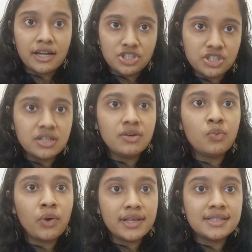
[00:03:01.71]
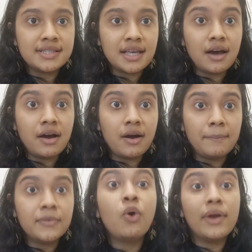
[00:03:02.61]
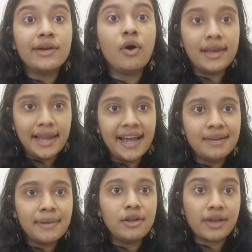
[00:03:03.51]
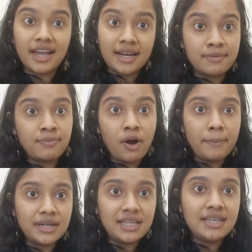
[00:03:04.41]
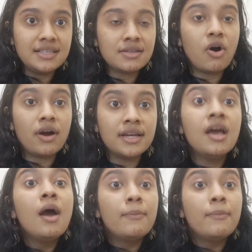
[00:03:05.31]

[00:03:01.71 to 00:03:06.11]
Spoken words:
mentioned is going online by looking at properties on